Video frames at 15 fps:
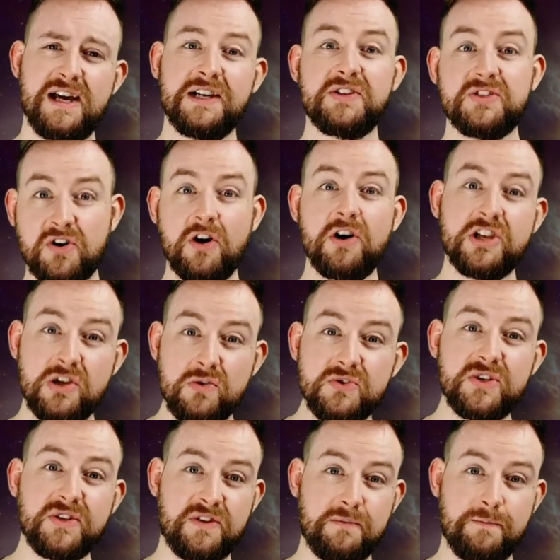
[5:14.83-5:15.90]
Let's start
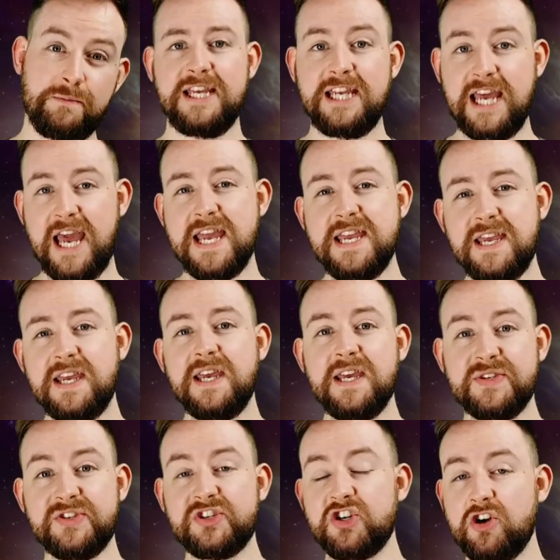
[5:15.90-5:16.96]
using them. Cake
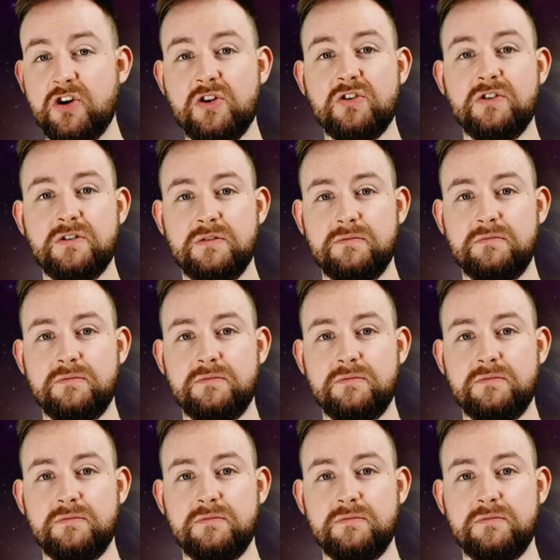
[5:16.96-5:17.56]
is eternal.